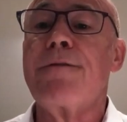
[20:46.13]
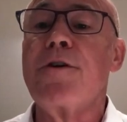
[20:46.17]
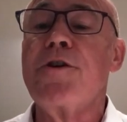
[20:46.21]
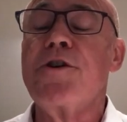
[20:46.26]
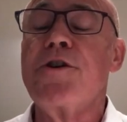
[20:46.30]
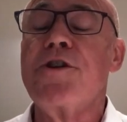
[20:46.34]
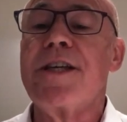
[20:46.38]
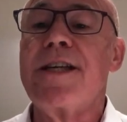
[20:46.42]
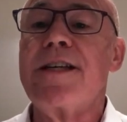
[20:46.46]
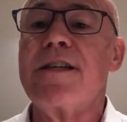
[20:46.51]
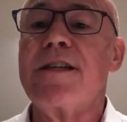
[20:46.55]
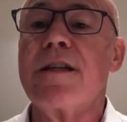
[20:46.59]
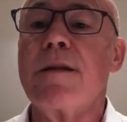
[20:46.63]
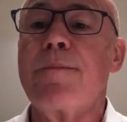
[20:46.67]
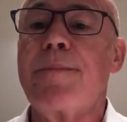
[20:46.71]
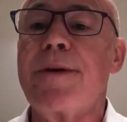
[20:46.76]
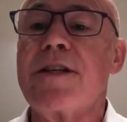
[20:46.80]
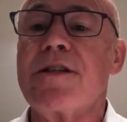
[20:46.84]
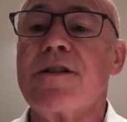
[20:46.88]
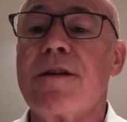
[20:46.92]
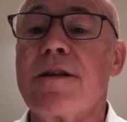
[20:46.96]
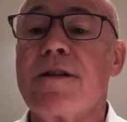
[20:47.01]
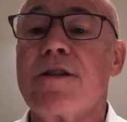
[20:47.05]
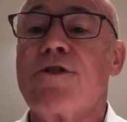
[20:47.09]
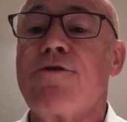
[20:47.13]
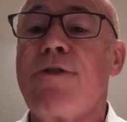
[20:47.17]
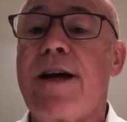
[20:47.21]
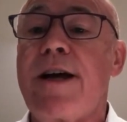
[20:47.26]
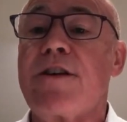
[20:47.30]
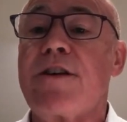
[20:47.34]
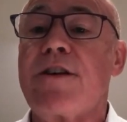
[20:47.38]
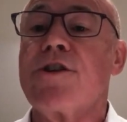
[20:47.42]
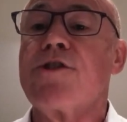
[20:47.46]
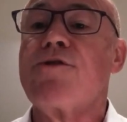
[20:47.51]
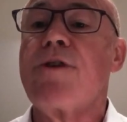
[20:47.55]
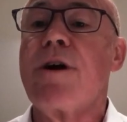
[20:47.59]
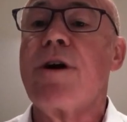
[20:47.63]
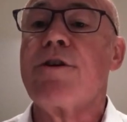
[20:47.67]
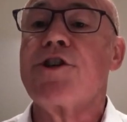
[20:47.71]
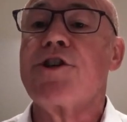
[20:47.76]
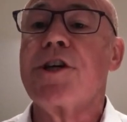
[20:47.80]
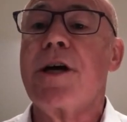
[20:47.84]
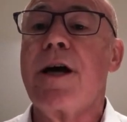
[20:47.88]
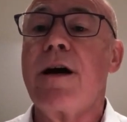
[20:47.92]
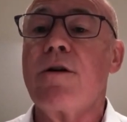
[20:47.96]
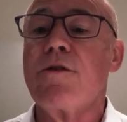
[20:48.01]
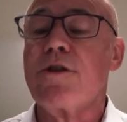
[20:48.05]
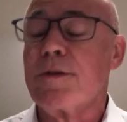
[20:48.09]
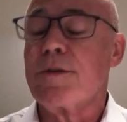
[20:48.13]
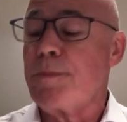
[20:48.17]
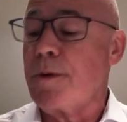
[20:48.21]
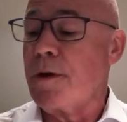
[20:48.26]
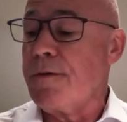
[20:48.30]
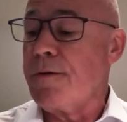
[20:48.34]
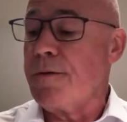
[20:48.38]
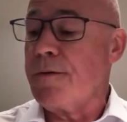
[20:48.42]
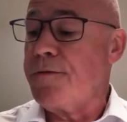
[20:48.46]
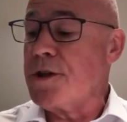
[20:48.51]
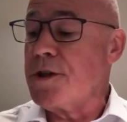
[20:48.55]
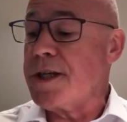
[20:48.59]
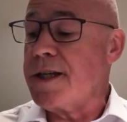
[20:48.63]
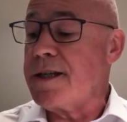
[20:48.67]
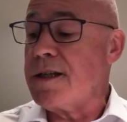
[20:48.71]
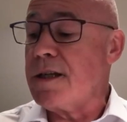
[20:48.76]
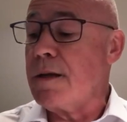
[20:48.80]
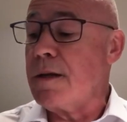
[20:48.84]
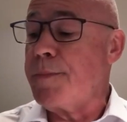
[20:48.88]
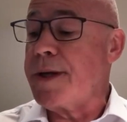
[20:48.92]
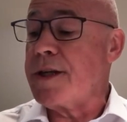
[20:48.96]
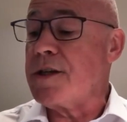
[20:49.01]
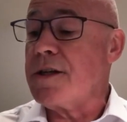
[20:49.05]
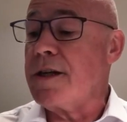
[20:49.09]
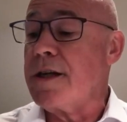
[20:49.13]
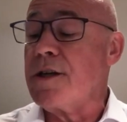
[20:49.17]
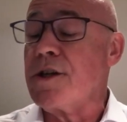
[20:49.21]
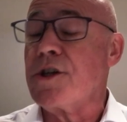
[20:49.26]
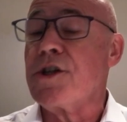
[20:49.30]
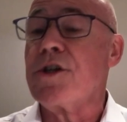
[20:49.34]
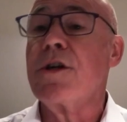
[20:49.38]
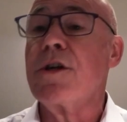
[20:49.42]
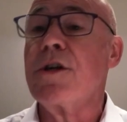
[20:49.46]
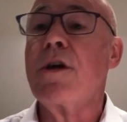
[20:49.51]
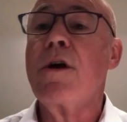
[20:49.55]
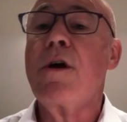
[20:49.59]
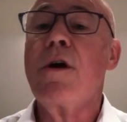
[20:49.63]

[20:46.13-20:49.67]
funds into the business, directors, stroke shareholders putting funds into the business,